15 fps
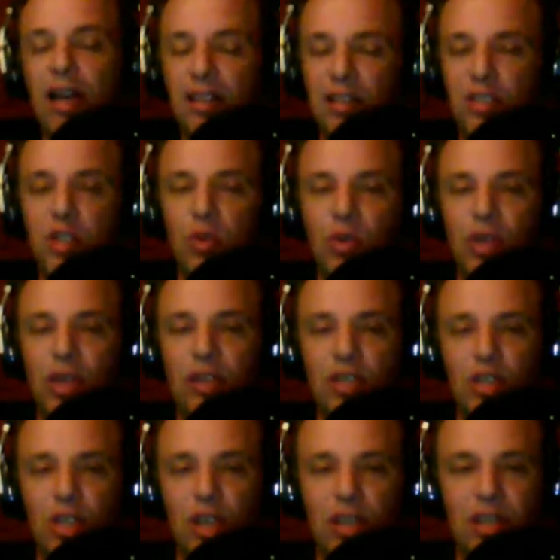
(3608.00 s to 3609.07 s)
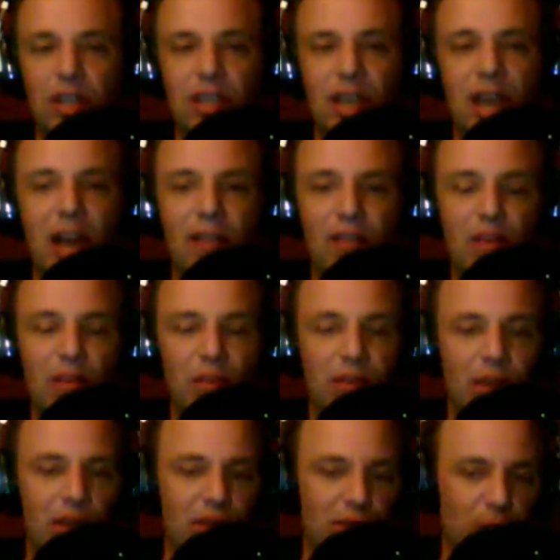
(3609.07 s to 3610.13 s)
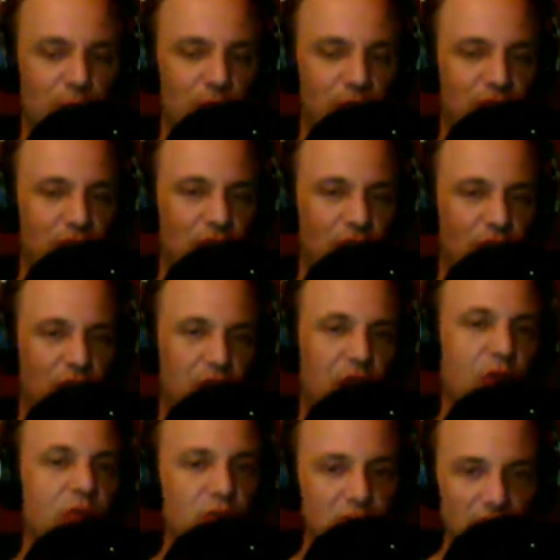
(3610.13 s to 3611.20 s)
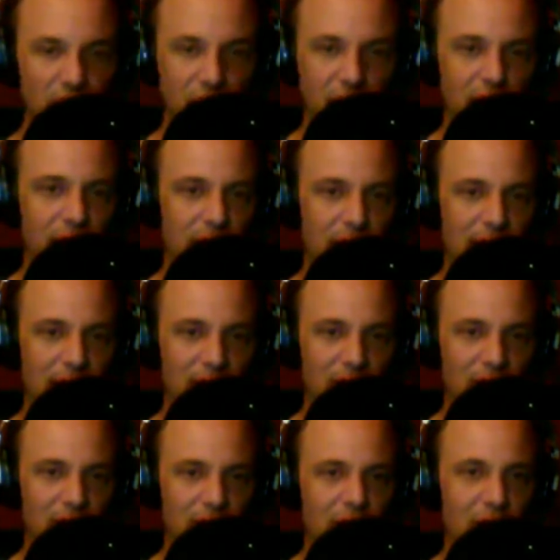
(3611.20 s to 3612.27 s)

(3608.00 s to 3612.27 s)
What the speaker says: I do think it's a good idea to have speakers that are closely matched,